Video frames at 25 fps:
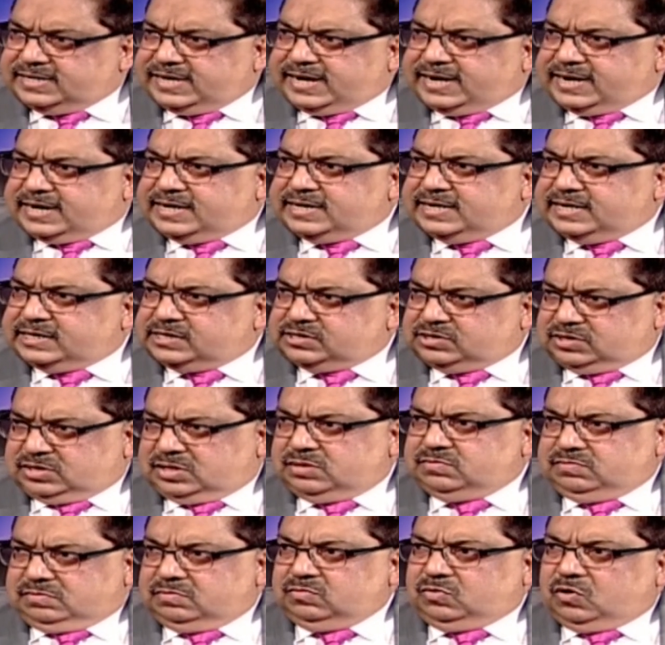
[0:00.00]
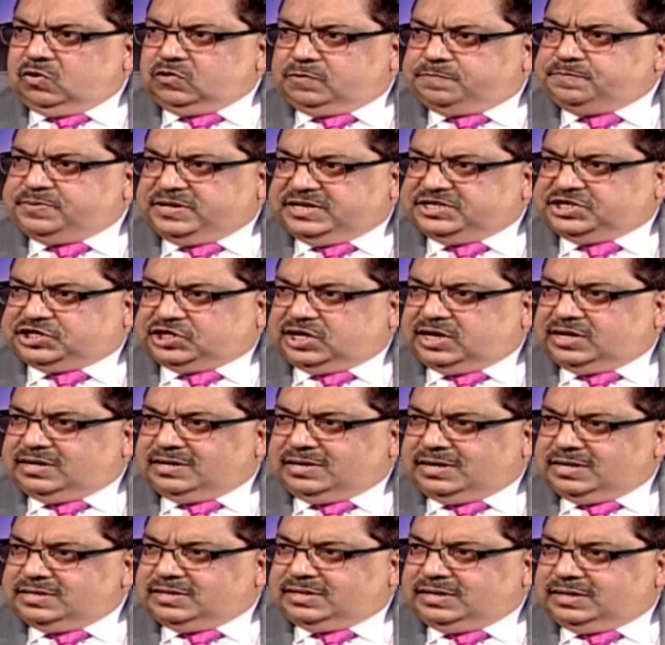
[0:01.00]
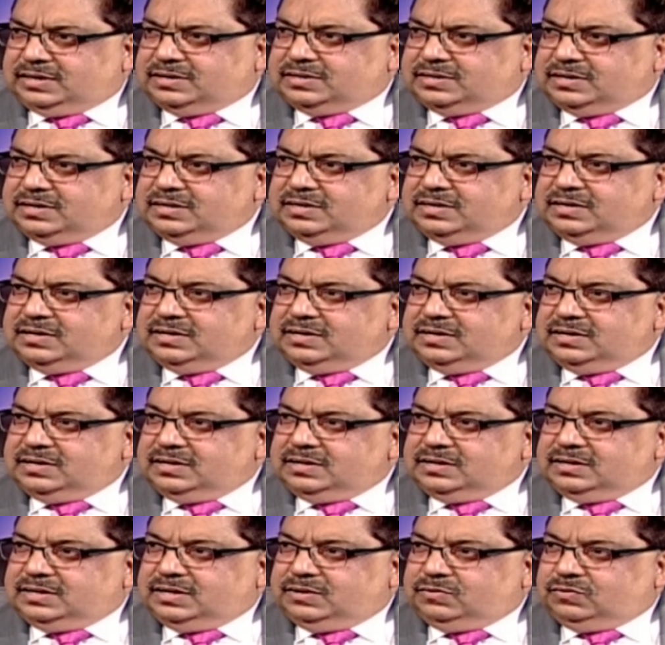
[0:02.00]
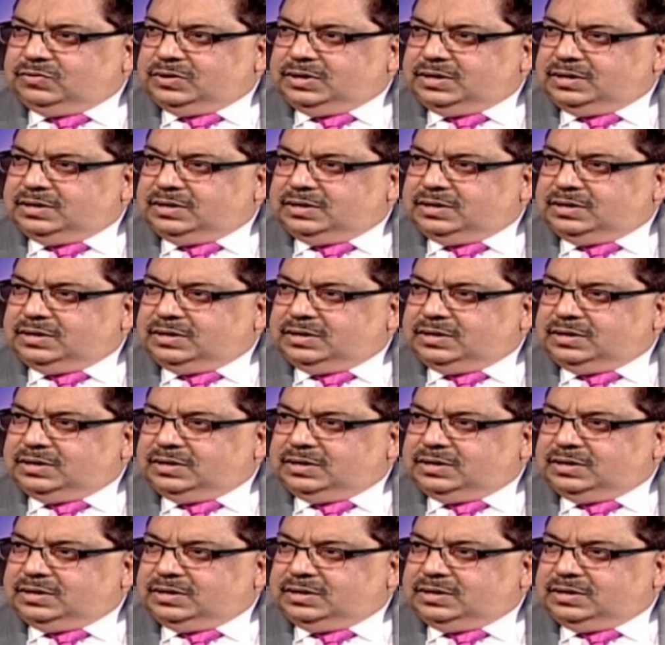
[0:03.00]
they're under more pressure, I think they will...